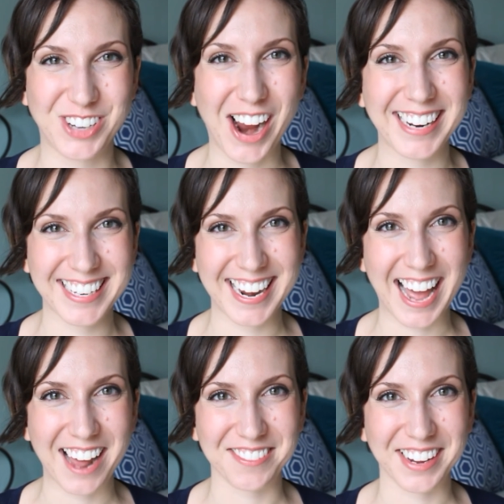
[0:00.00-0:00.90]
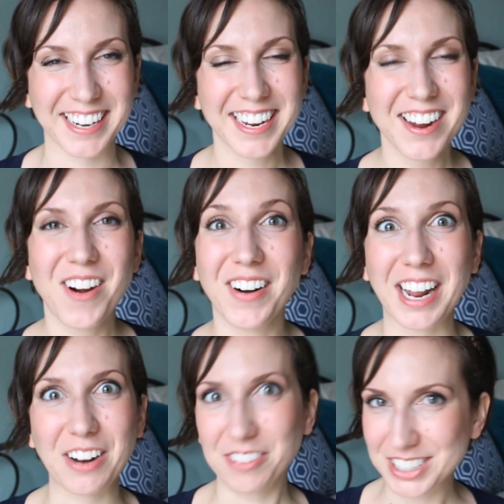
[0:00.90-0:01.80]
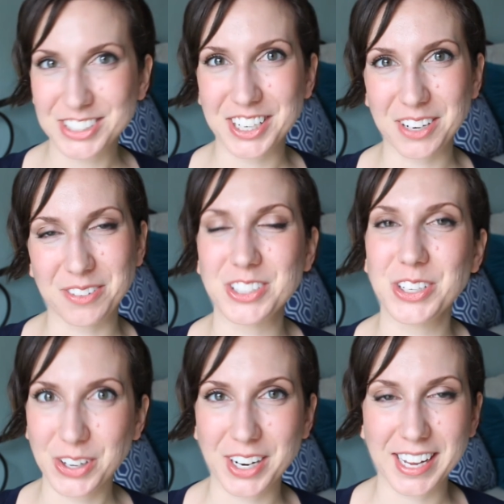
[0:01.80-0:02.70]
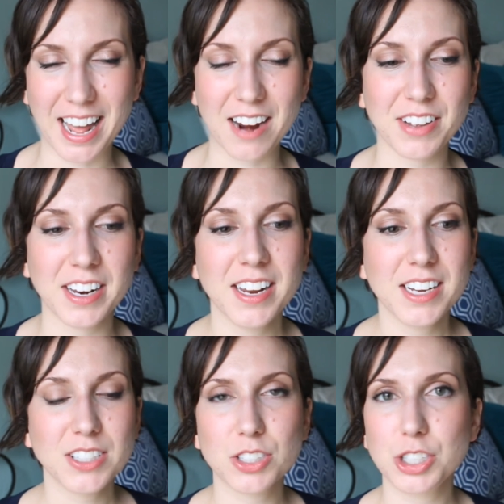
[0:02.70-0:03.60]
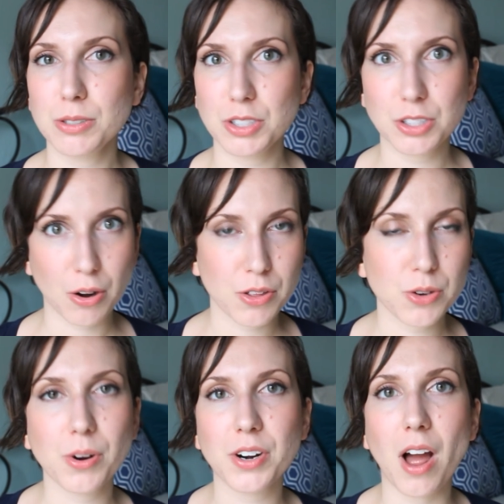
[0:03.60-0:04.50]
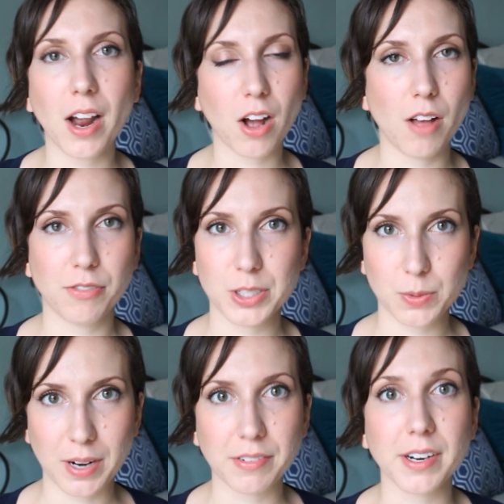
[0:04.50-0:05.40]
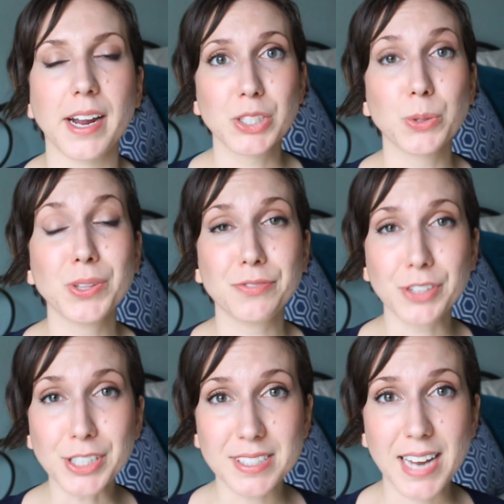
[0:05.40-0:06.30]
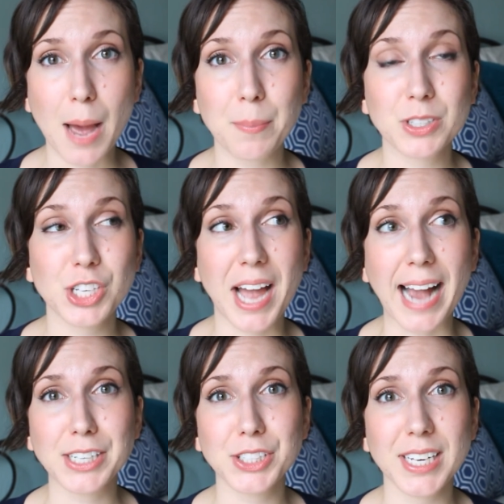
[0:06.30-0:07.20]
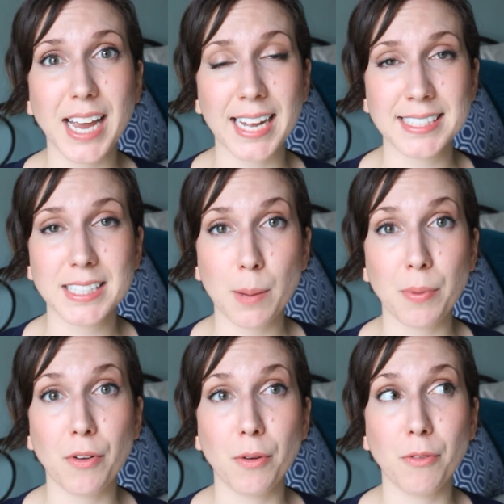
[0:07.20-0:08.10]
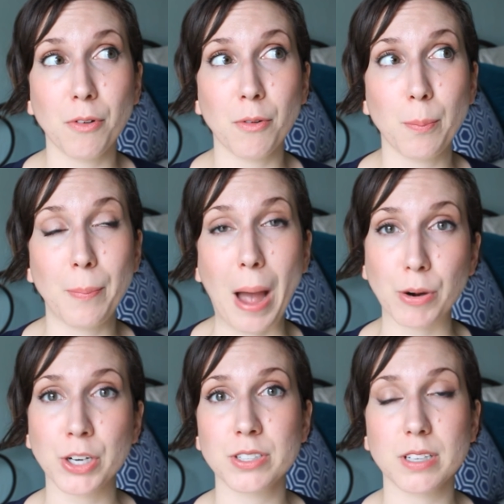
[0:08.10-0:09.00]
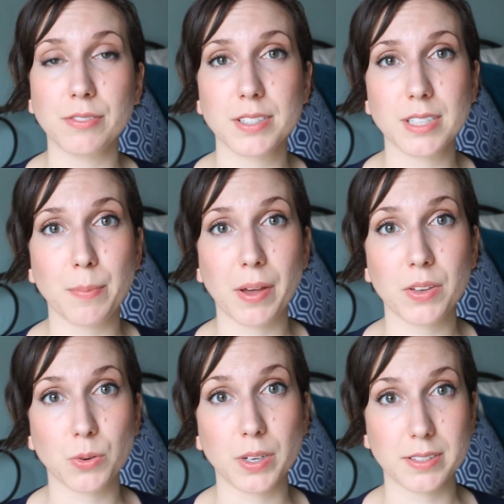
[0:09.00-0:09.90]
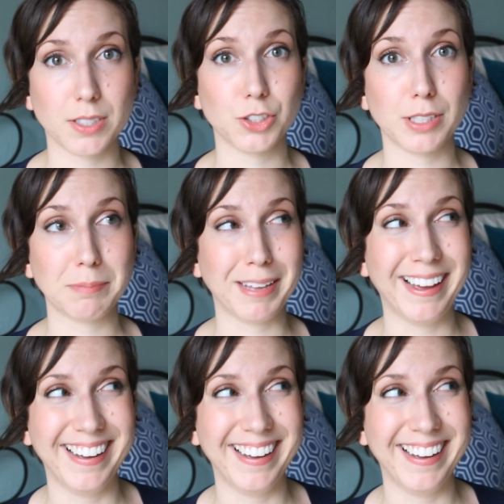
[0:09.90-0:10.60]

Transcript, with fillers: trying to get out of it or getting frustrated when she couldn't get out of it. So she would just go to the door, not call for us, whatever. So with the first nap, she actually ended up pounding herself to sleep by the door essentially.